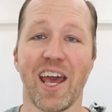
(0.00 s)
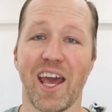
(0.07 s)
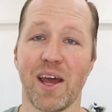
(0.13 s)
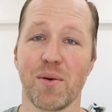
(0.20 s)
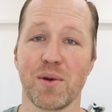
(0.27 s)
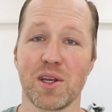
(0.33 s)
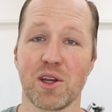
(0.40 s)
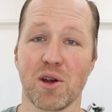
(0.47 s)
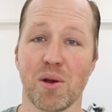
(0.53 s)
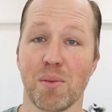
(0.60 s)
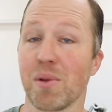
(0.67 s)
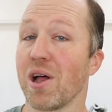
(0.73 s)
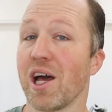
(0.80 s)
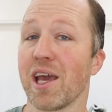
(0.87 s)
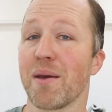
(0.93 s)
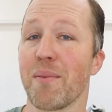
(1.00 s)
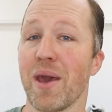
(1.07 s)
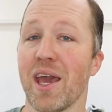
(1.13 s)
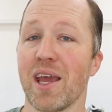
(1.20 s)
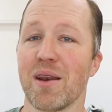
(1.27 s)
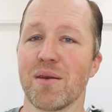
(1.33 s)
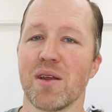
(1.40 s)
And when you're applying
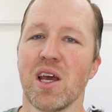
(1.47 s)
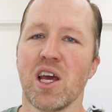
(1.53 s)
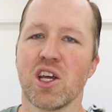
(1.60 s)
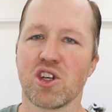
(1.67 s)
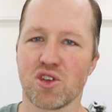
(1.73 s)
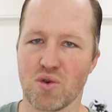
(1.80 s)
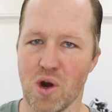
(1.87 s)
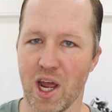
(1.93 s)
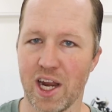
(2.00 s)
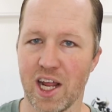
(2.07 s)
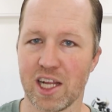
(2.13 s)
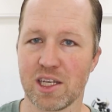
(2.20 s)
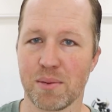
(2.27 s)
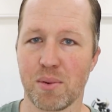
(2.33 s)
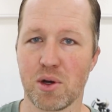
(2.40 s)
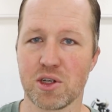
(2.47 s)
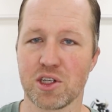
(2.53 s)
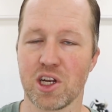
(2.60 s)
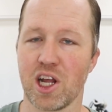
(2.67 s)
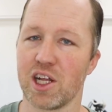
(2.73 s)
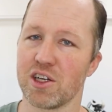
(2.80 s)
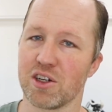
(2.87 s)
paint, try not to push
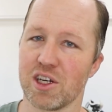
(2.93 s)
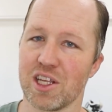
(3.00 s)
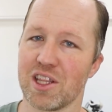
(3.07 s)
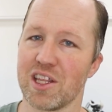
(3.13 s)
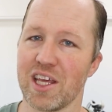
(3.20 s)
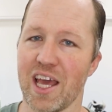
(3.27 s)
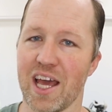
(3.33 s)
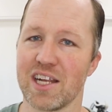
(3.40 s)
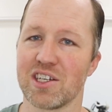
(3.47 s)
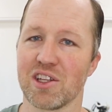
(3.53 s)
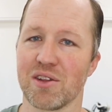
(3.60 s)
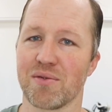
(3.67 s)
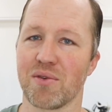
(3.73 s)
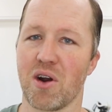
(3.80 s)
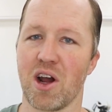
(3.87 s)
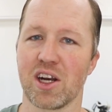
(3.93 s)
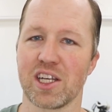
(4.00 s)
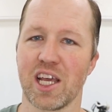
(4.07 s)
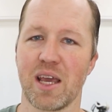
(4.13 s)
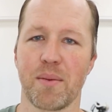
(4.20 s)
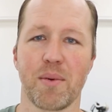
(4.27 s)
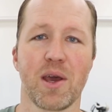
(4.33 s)
it underneath the edge of the frog
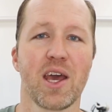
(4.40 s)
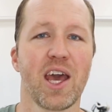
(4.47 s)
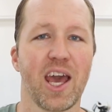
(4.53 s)
tape.